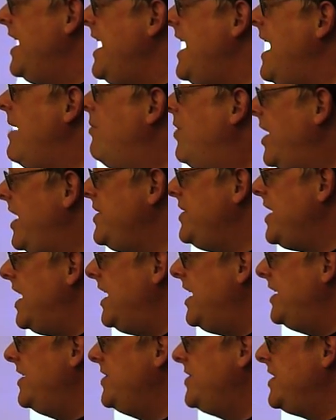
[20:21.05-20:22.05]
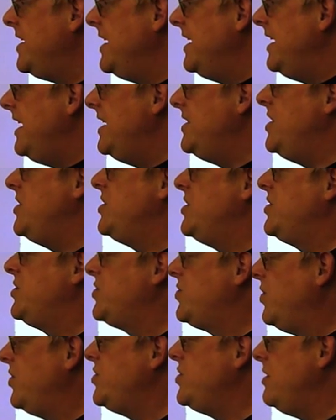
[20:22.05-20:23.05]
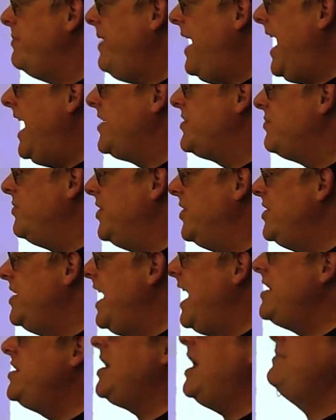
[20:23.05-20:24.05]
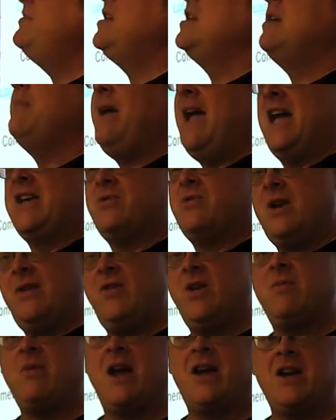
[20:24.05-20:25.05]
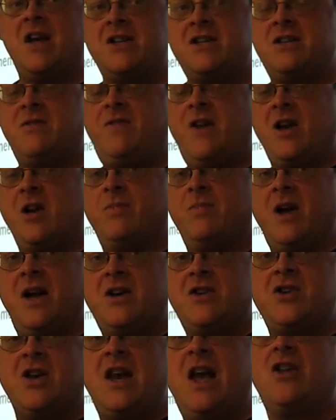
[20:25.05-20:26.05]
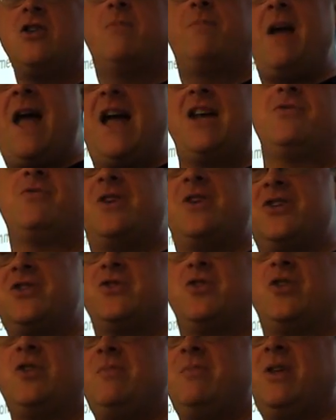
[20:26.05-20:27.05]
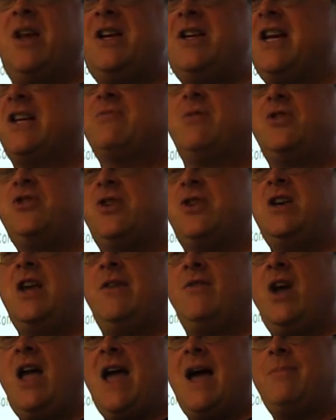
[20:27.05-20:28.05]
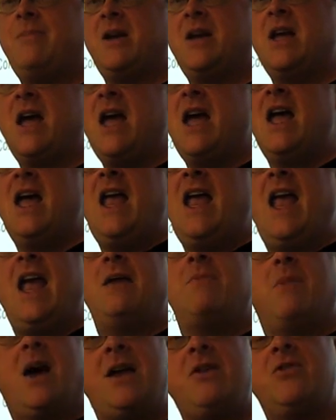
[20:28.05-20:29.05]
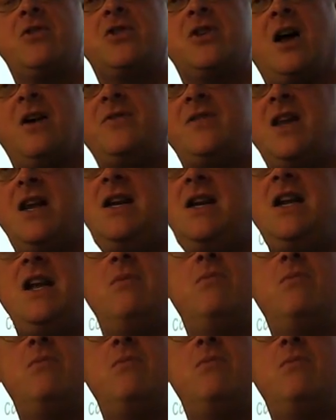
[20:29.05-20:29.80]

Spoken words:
and what it does is it just stores your password and types in the password and render it as a fingerprint. So now your password is stored in plain text, which should never happen. And Microsoft did it in